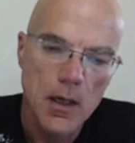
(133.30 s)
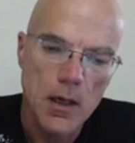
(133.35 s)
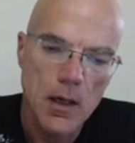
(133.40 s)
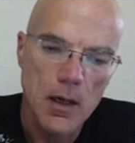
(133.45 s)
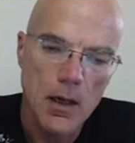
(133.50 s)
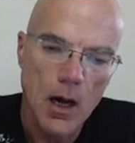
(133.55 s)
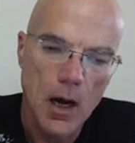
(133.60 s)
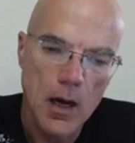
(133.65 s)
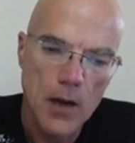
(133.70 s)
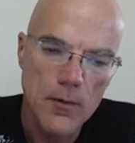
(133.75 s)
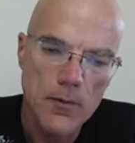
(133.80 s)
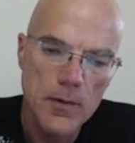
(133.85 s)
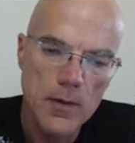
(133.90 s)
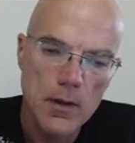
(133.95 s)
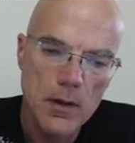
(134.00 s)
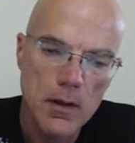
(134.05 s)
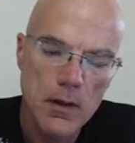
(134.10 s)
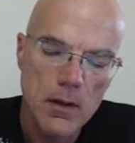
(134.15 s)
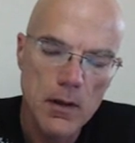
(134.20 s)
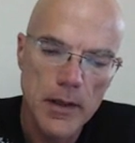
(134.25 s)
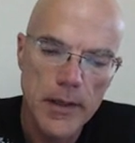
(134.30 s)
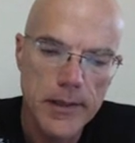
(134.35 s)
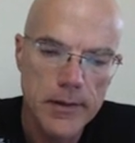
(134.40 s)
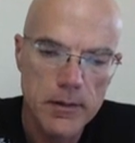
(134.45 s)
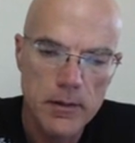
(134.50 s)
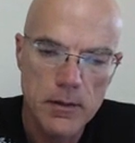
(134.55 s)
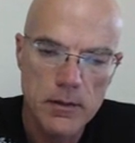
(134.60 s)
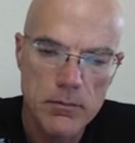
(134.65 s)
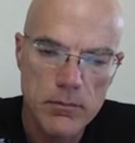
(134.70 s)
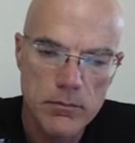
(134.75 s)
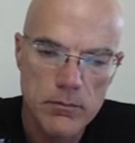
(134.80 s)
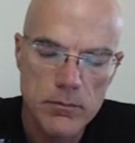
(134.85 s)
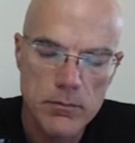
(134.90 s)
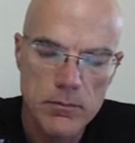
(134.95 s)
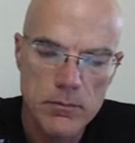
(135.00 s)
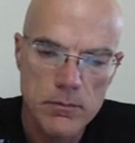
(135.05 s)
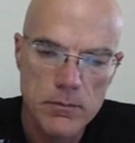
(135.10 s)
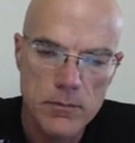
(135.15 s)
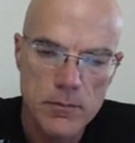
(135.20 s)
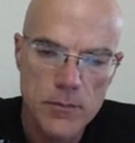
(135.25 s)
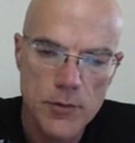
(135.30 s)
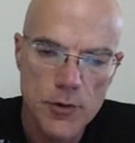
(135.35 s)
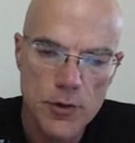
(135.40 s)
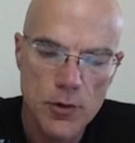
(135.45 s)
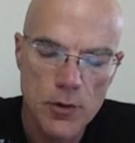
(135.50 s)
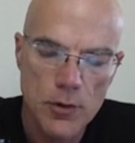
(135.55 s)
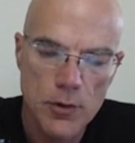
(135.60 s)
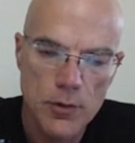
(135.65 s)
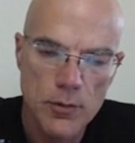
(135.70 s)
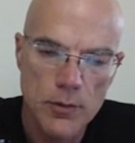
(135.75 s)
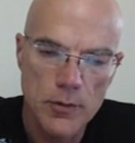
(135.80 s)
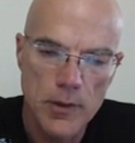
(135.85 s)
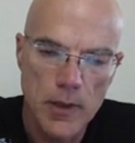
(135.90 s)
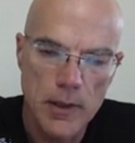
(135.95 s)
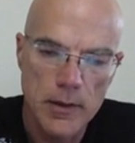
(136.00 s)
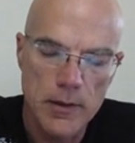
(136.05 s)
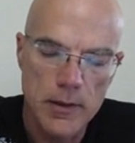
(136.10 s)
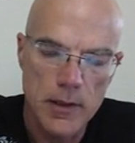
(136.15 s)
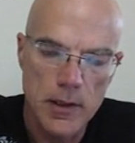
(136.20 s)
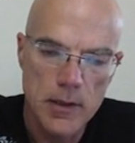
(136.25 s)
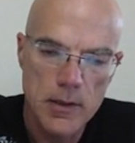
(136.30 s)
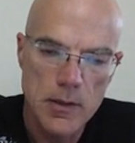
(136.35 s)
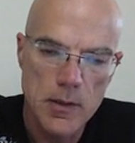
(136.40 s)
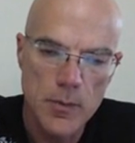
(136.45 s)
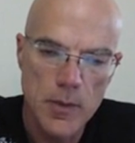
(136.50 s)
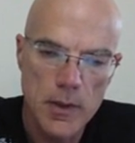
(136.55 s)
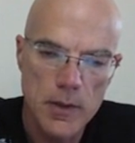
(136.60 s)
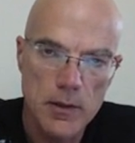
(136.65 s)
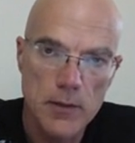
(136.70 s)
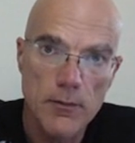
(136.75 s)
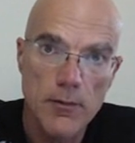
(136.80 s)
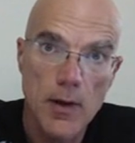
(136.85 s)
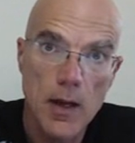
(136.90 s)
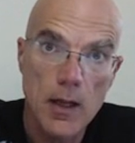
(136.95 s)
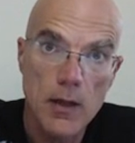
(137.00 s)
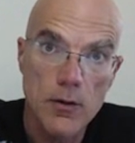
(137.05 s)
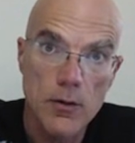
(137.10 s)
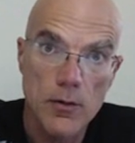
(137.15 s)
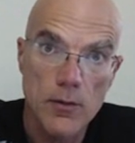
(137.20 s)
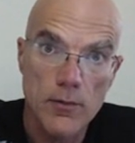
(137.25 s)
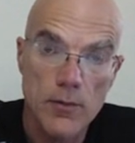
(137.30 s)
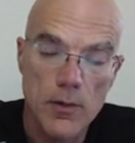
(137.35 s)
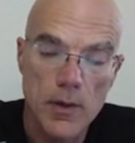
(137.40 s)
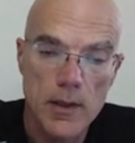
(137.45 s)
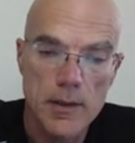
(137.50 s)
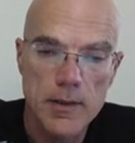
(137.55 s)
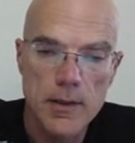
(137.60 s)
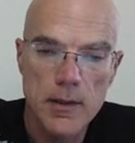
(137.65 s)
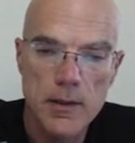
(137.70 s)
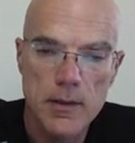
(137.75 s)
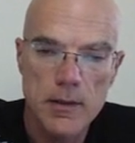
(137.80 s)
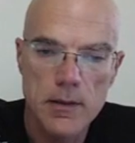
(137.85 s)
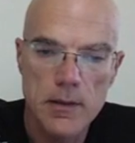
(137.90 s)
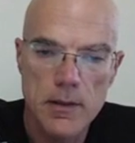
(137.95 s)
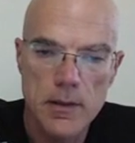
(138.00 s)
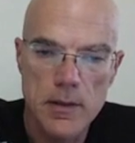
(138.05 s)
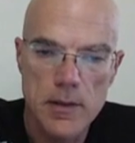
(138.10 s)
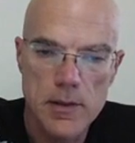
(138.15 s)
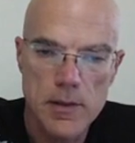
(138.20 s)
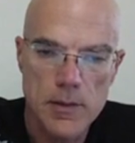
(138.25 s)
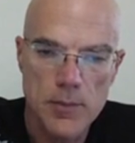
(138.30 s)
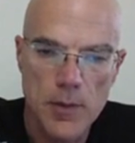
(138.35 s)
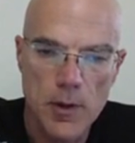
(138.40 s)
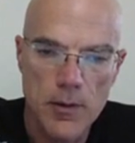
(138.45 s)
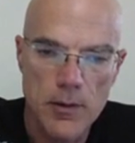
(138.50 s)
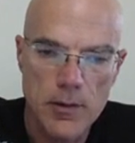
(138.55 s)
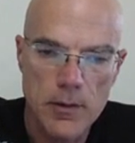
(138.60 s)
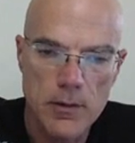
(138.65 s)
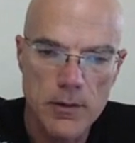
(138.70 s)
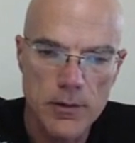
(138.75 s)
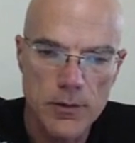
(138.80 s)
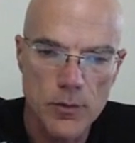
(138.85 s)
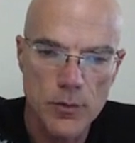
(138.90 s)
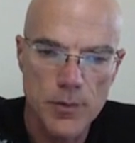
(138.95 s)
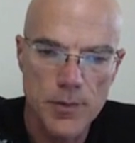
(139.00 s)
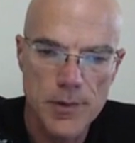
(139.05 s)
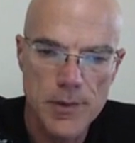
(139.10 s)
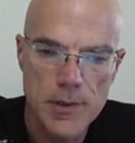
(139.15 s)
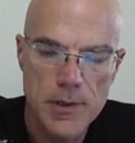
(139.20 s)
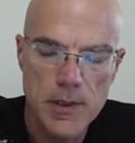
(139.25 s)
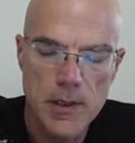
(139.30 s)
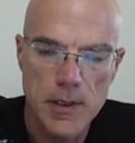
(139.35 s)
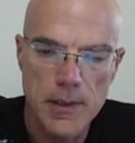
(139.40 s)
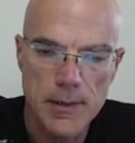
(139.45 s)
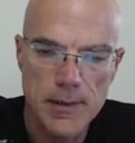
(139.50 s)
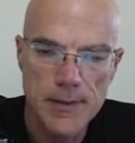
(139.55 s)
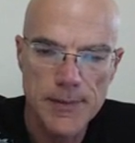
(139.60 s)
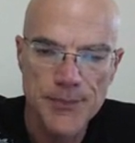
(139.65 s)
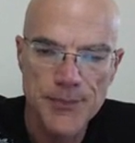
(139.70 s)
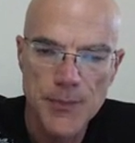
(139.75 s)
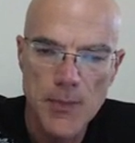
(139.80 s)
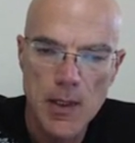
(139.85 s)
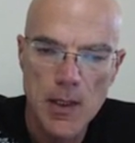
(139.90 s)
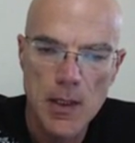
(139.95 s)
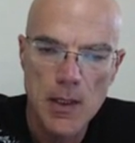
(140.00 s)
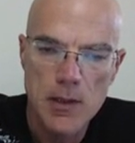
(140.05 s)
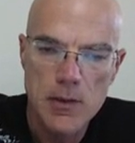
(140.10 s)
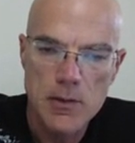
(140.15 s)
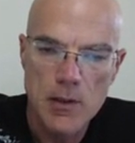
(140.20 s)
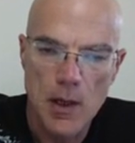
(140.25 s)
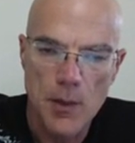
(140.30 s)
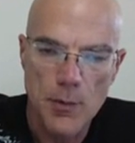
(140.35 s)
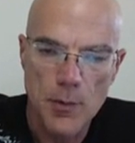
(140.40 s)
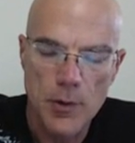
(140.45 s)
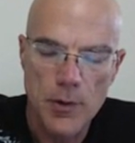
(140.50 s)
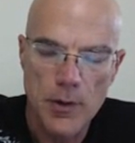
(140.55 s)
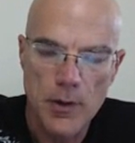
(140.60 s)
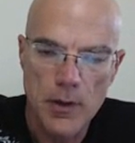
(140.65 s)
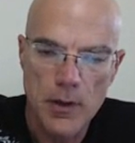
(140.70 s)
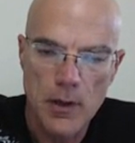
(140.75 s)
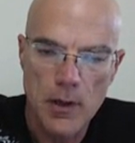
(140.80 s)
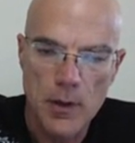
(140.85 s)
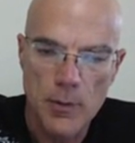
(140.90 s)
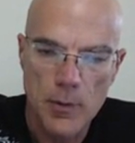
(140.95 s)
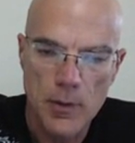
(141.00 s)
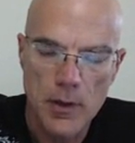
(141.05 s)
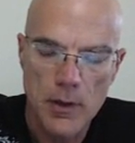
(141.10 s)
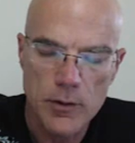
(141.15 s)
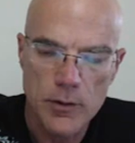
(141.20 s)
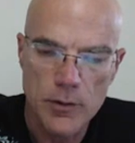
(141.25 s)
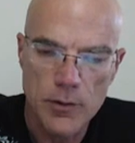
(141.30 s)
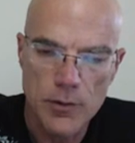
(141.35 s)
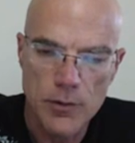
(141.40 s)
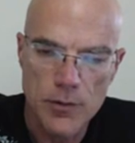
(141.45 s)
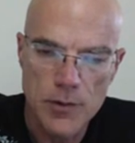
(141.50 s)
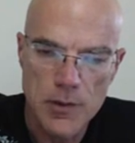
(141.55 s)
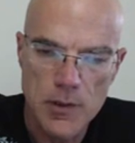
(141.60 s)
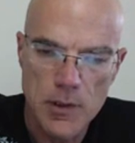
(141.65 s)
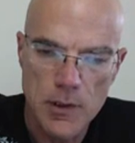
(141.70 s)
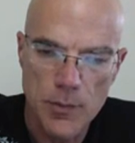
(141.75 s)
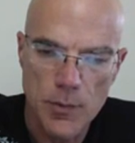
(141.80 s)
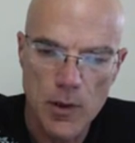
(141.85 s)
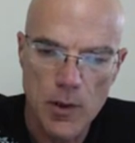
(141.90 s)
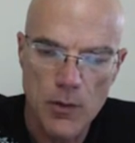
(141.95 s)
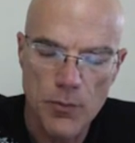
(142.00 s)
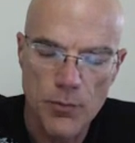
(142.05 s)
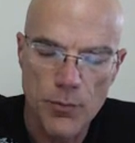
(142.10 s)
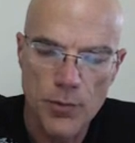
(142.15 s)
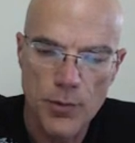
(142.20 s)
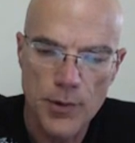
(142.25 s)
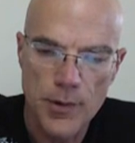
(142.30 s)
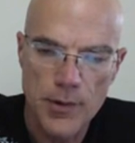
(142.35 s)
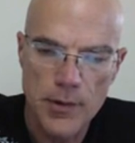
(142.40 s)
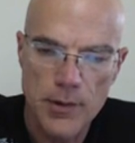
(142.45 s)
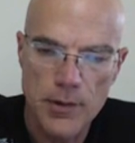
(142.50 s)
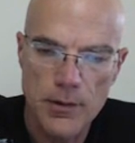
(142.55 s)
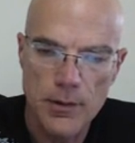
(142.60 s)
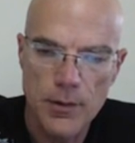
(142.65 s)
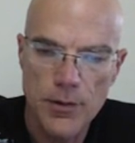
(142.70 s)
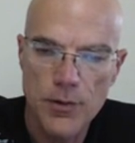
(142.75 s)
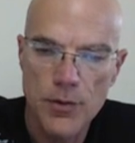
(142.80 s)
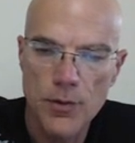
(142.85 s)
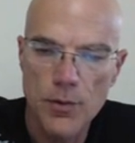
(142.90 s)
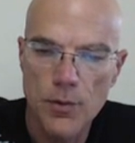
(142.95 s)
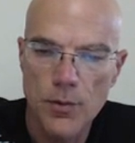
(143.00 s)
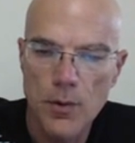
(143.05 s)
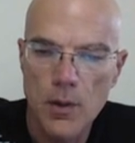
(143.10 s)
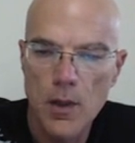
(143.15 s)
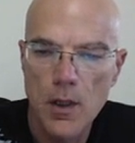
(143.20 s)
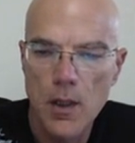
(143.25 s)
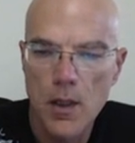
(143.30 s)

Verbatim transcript: I will later show you that the estimated value of volatility is about thirty-two percent. So I'm going, I'm going to use sigma of zero point three two.